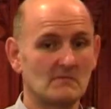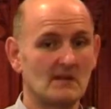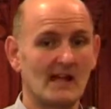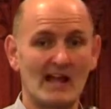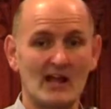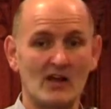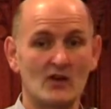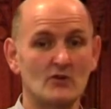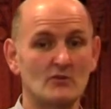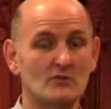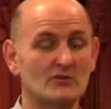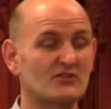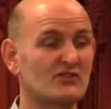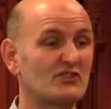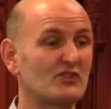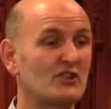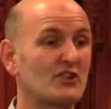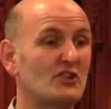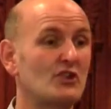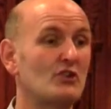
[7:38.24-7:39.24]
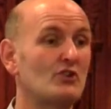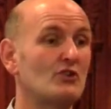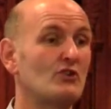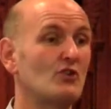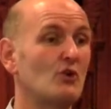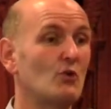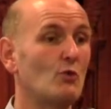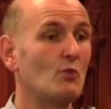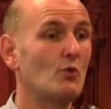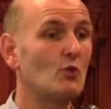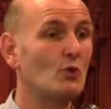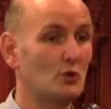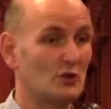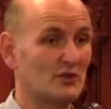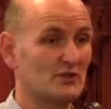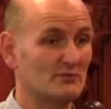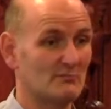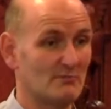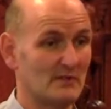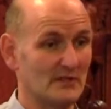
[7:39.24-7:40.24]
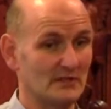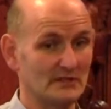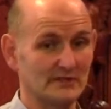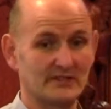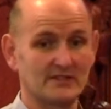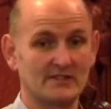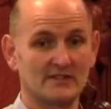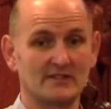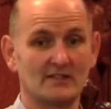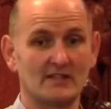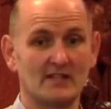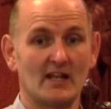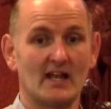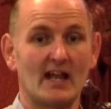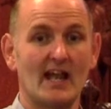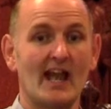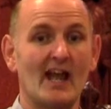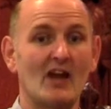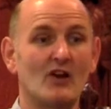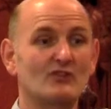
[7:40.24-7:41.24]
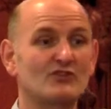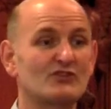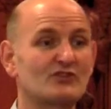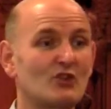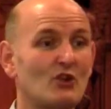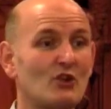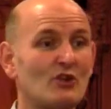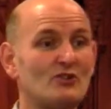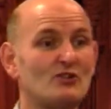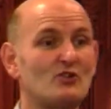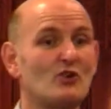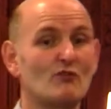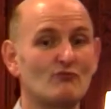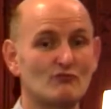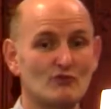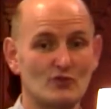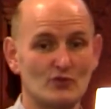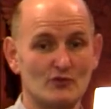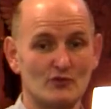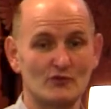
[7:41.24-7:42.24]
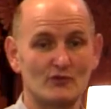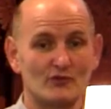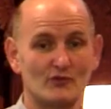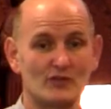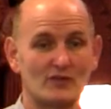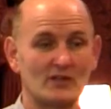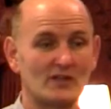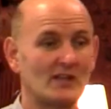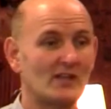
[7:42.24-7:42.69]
how secure your wall is built, how solid your roof,